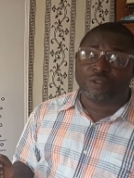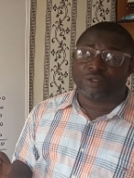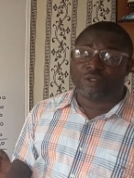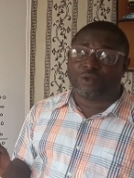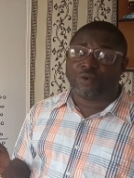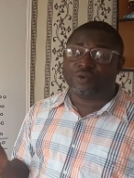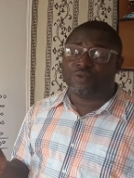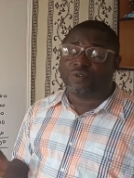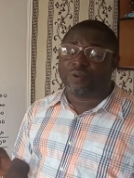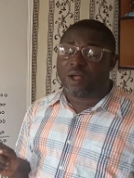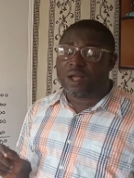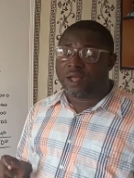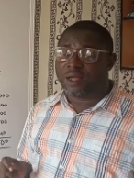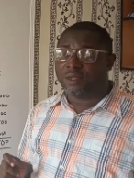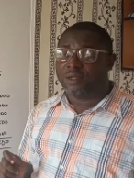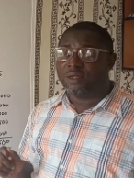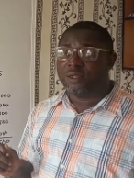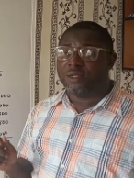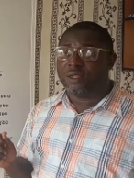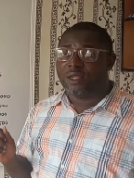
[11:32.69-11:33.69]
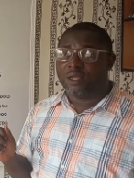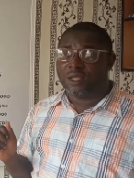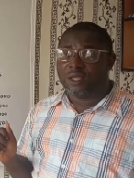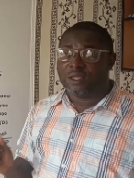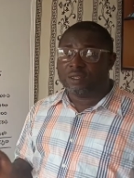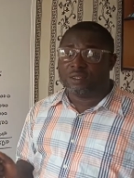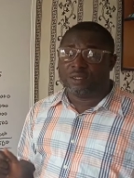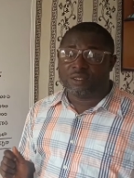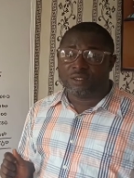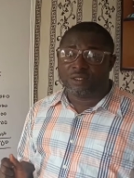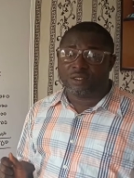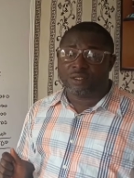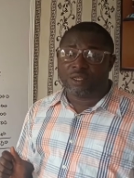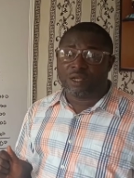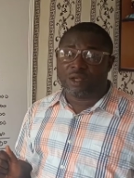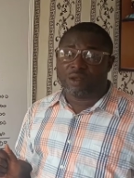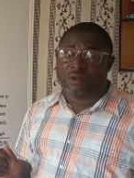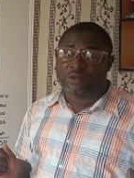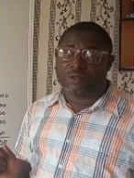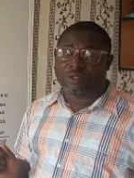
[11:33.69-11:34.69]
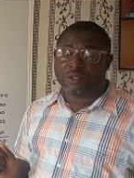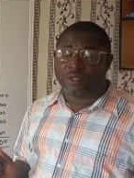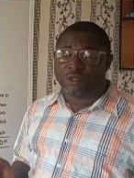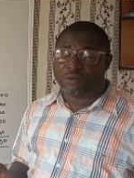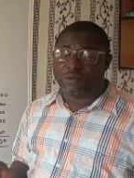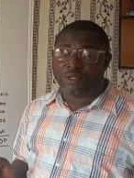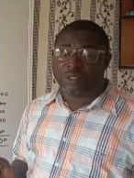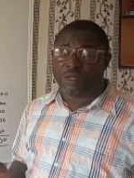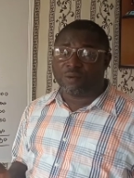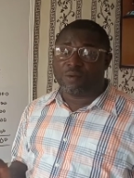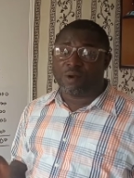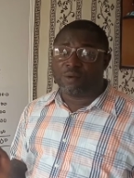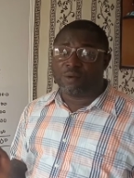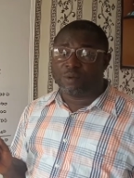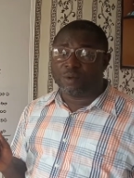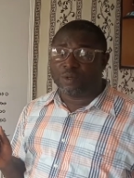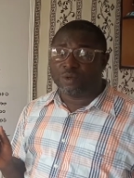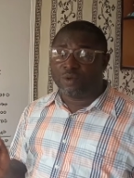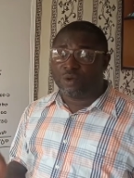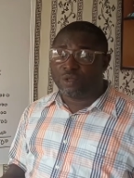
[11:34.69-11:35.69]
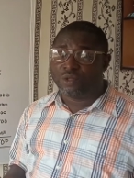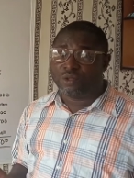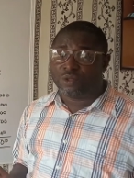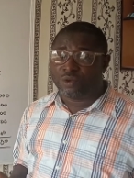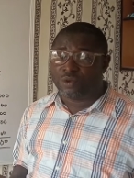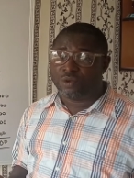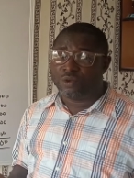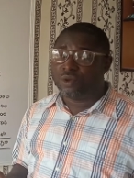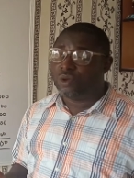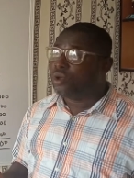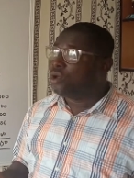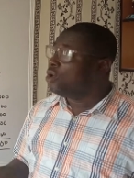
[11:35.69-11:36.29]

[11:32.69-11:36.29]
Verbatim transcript: so far in this uh, series that we have been going through.